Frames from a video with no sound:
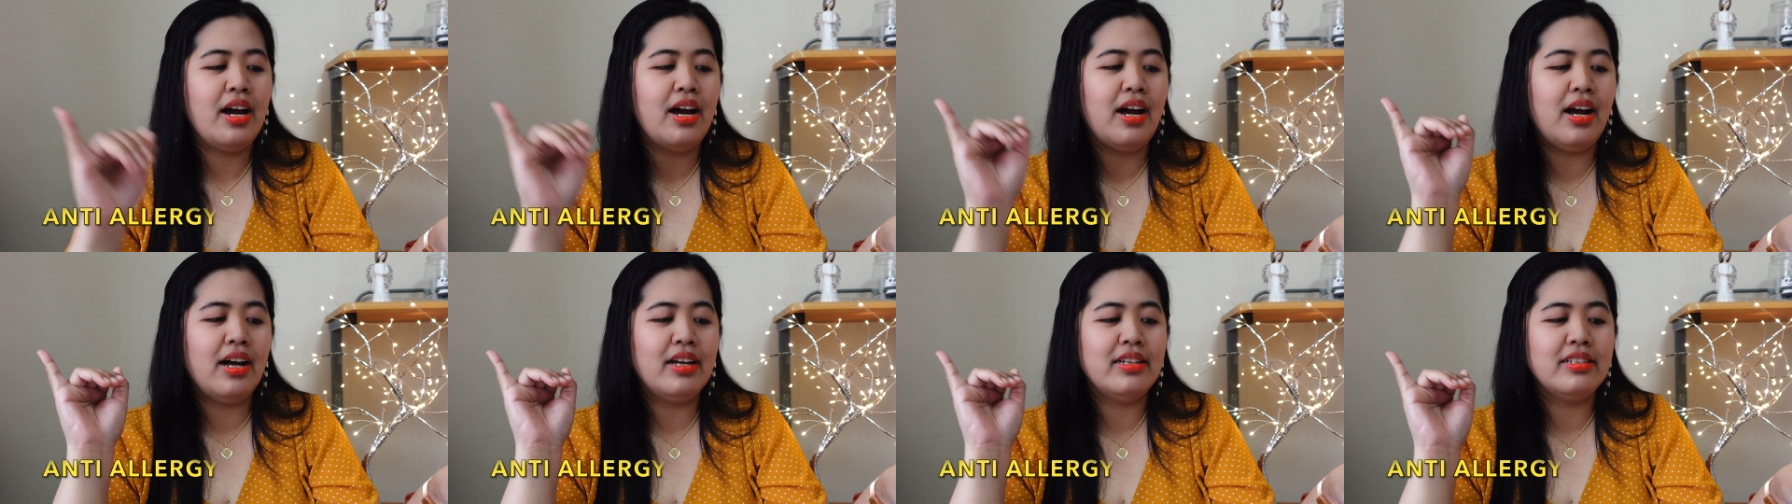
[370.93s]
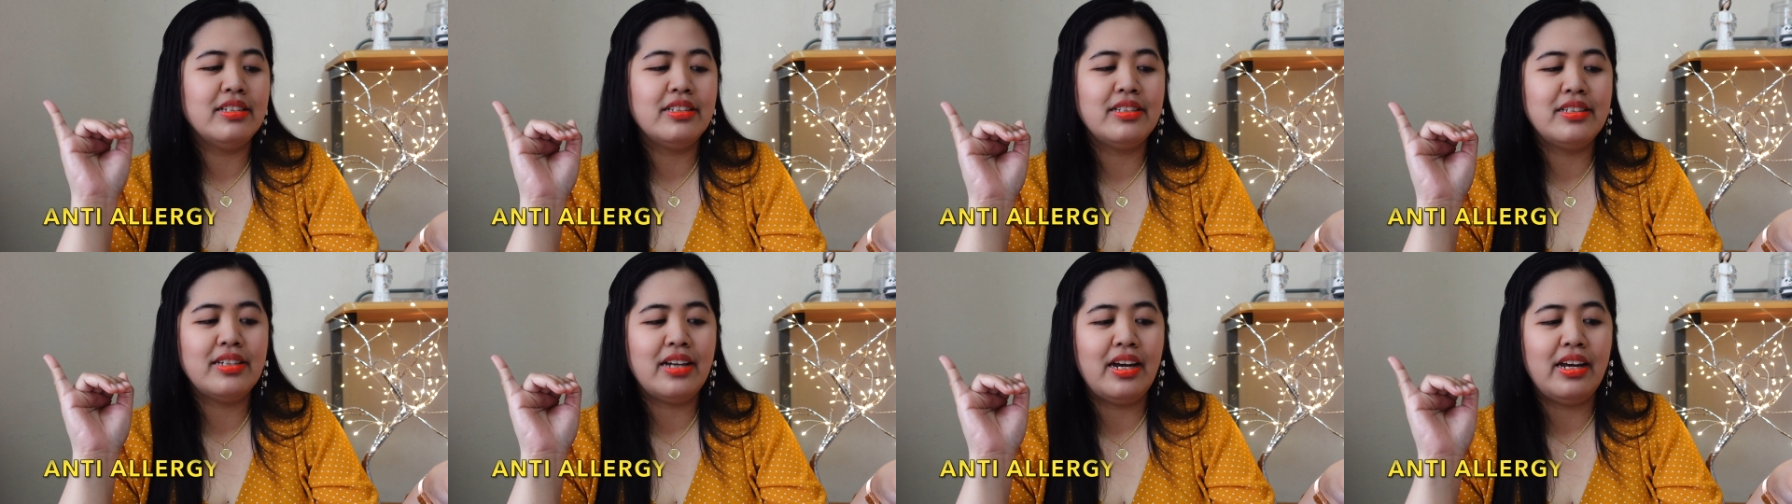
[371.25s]

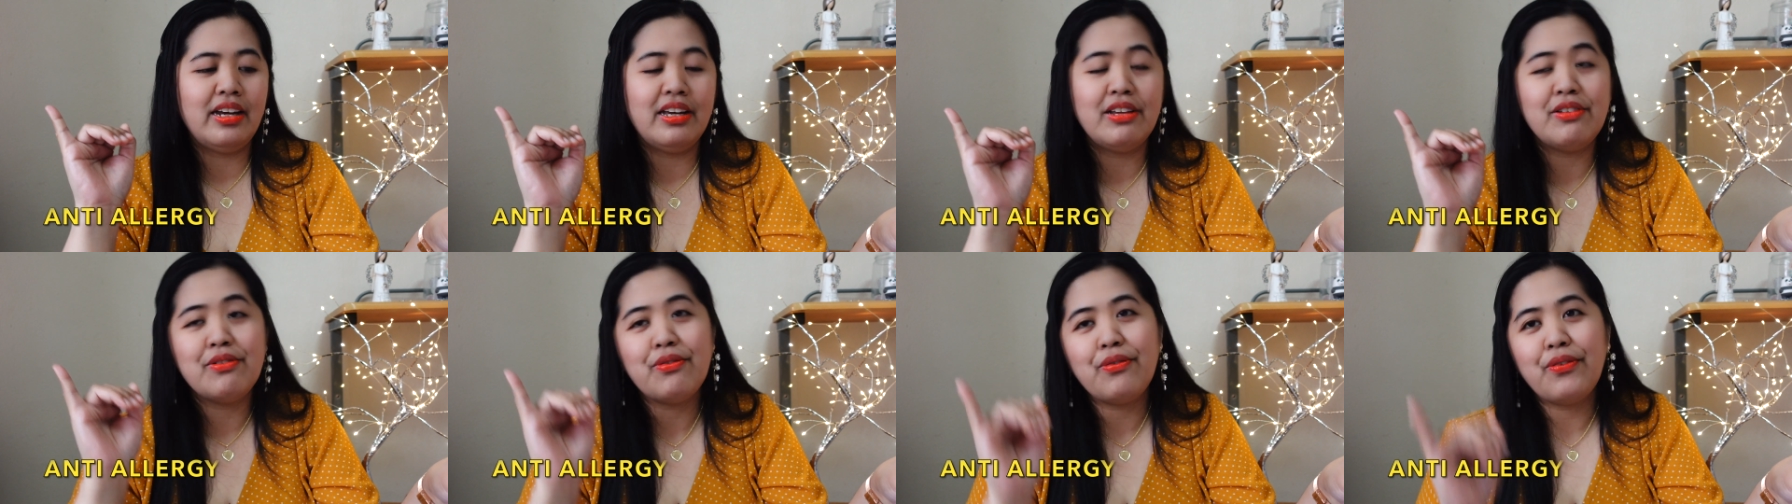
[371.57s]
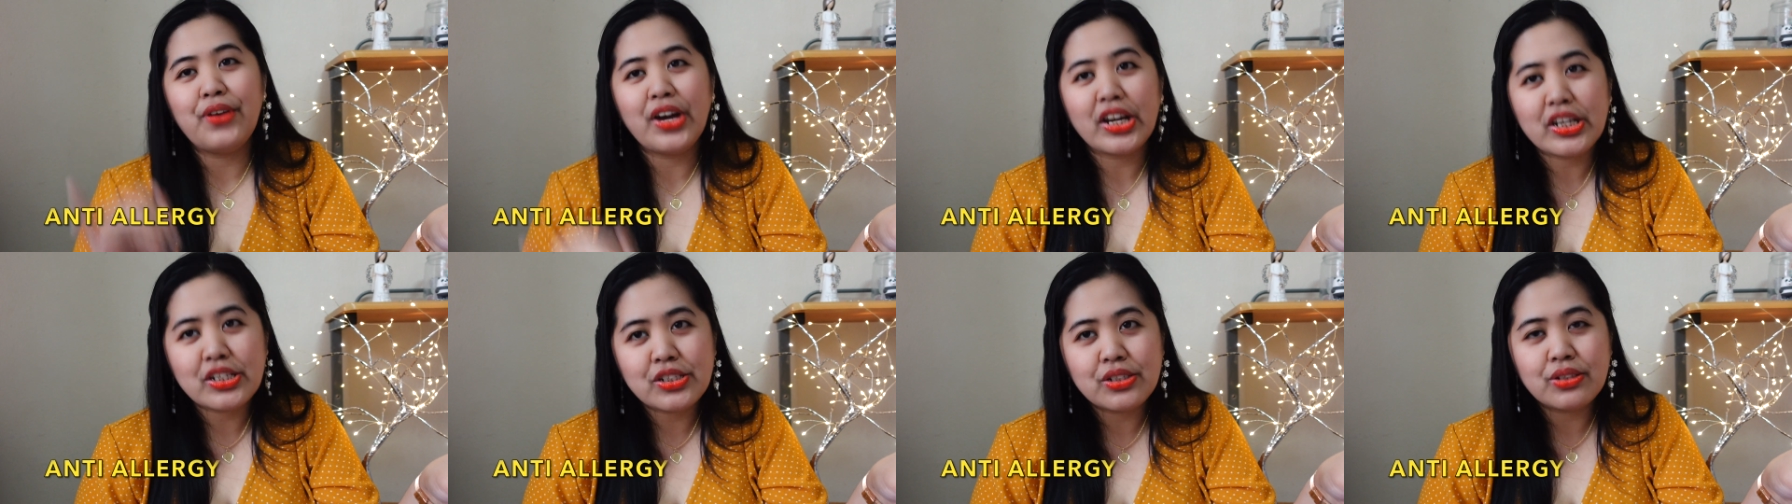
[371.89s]

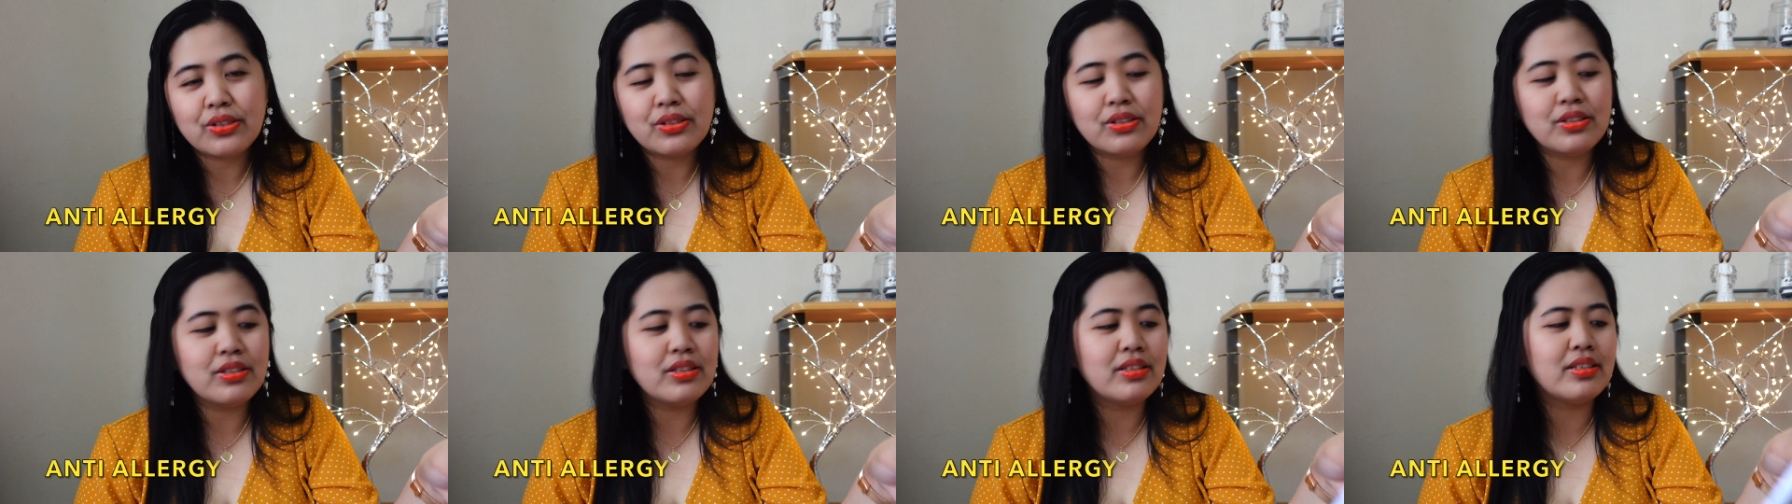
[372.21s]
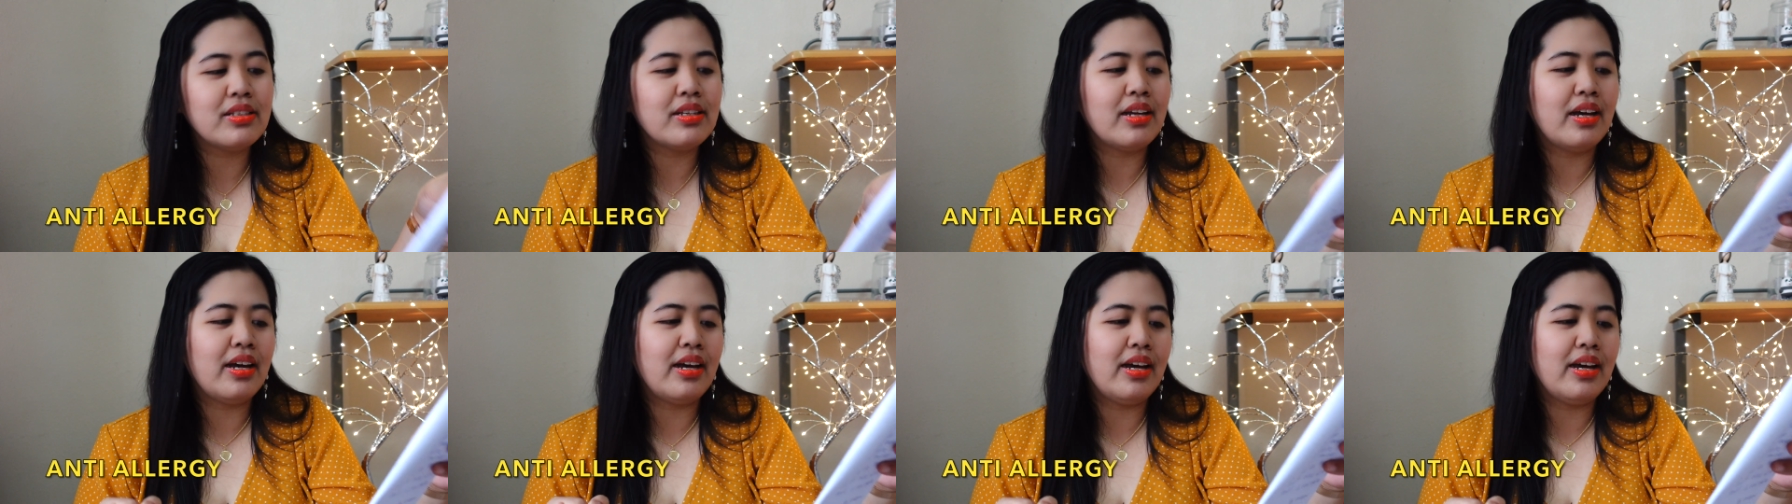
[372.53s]
anti-infections,